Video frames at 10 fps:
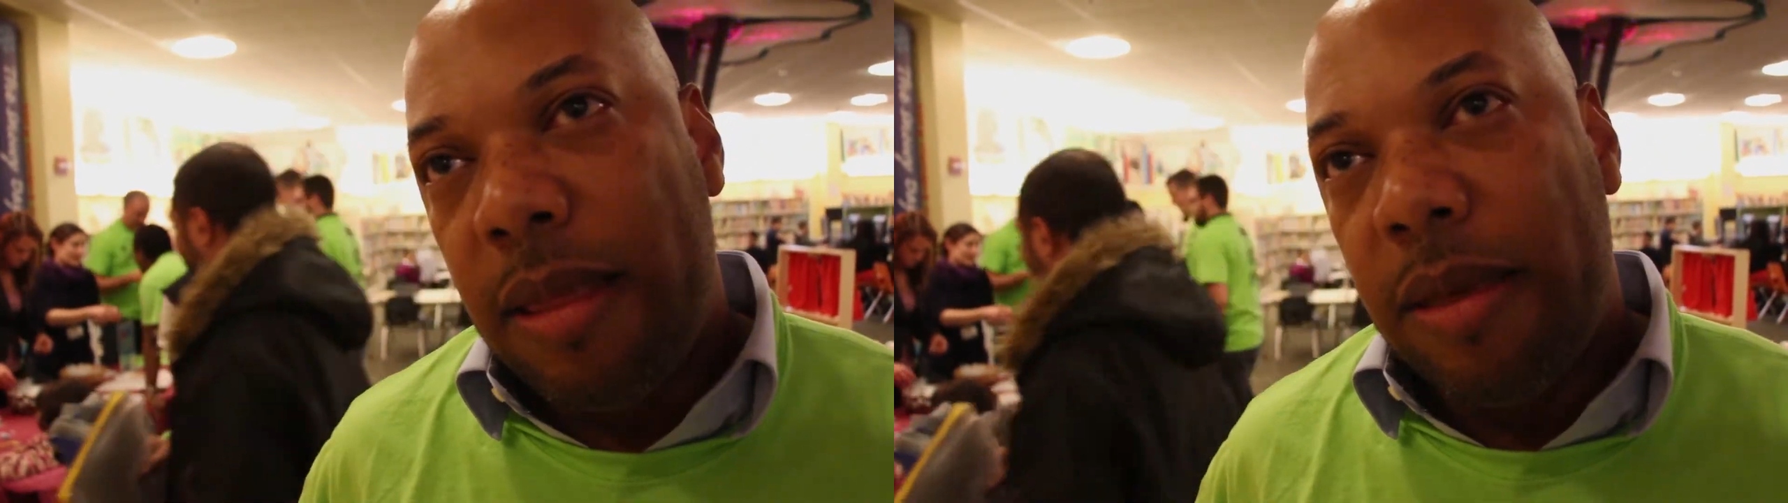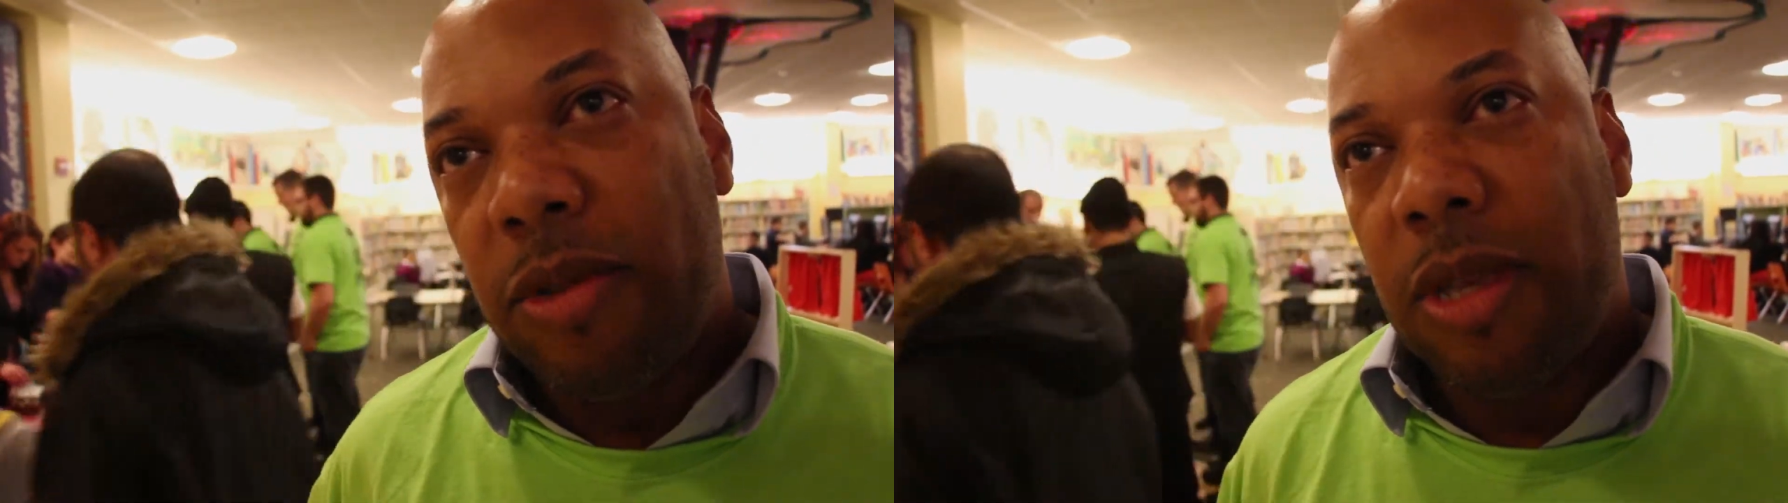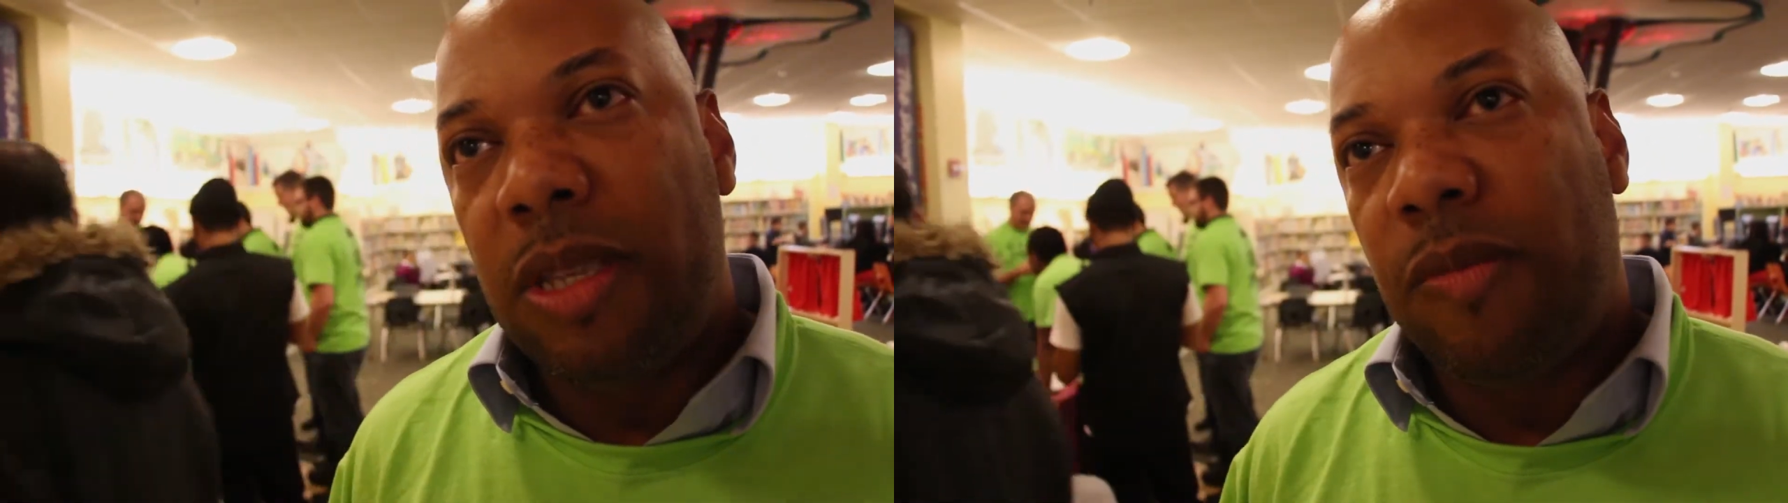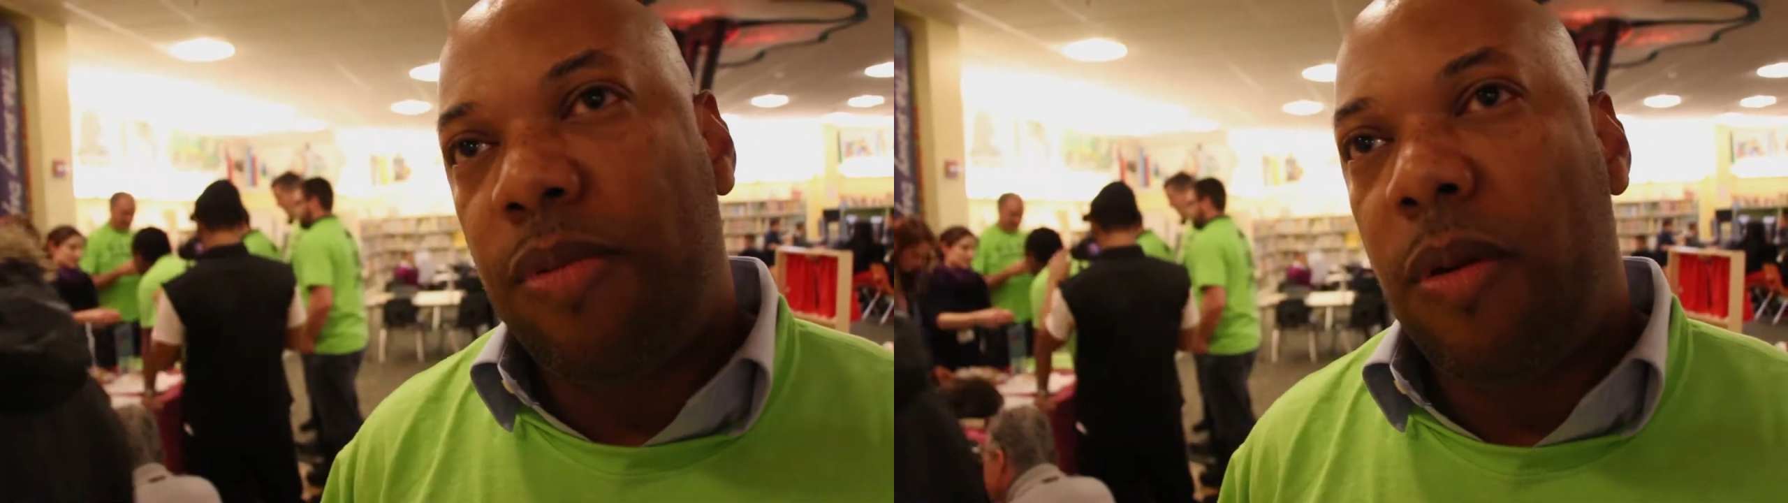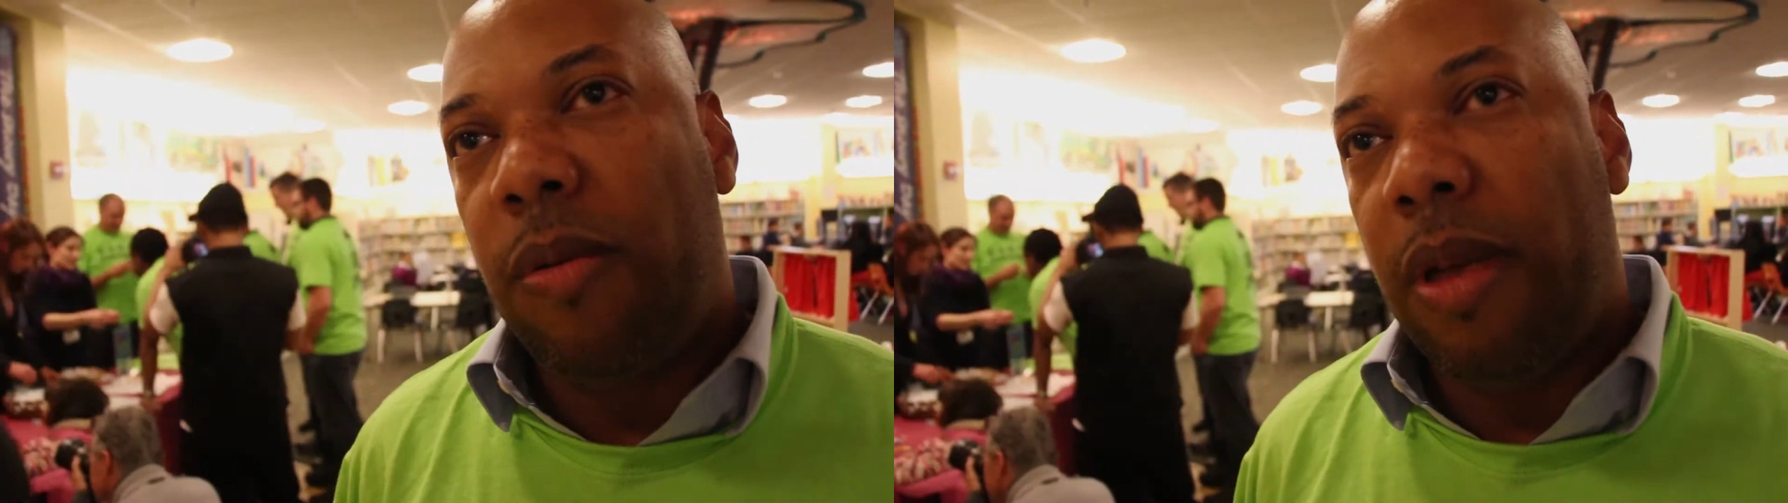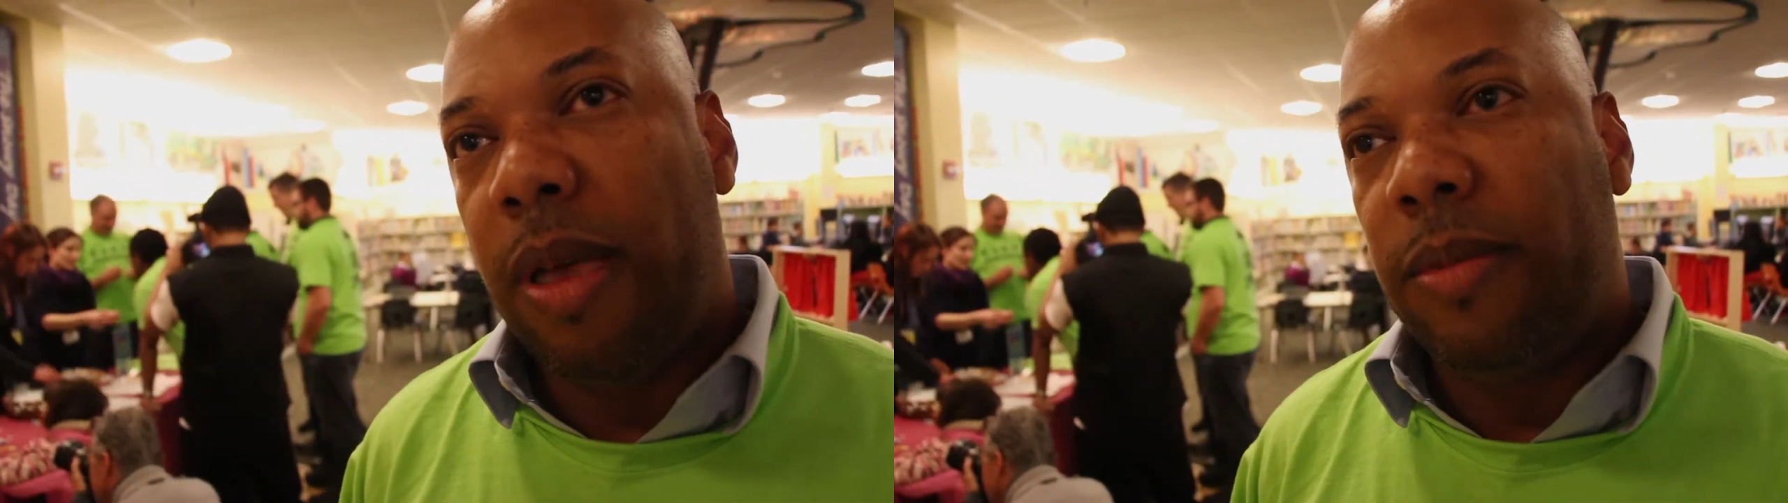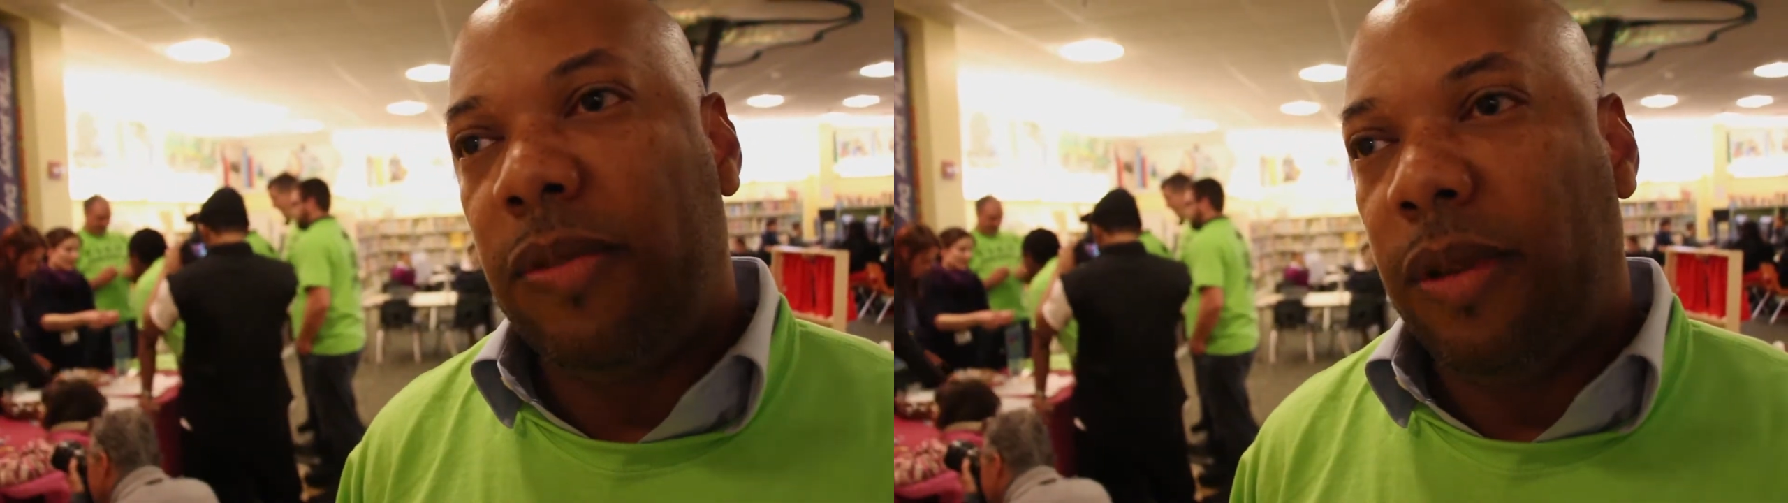those kinds of programs